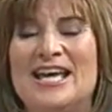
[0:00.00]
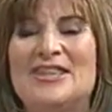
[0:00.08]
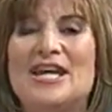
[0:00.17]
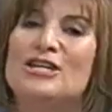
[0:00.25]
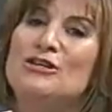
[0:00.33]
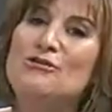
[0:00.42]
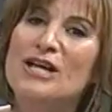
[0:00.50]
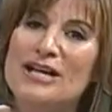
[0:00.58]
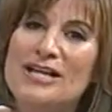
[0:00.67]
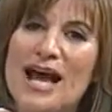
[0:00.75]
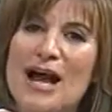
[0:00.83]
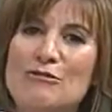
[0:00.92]
that you can
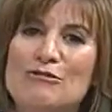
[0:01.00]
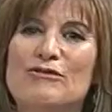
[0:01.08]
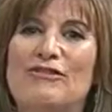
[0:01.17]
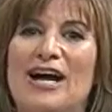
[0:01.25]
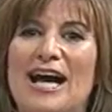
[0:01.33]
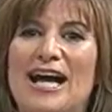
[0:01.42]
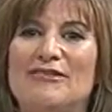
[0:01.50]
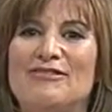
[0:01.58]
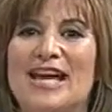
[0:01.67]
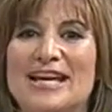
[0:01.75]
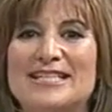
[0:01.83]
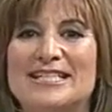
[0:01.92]
now revive
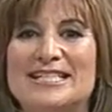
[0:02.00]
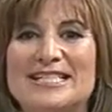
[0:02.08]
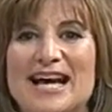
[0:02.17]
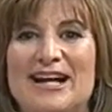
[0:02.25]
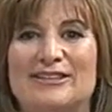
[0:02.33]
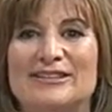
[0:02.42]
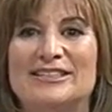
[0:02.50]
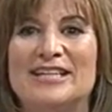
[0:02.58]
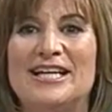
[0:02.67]
as an adult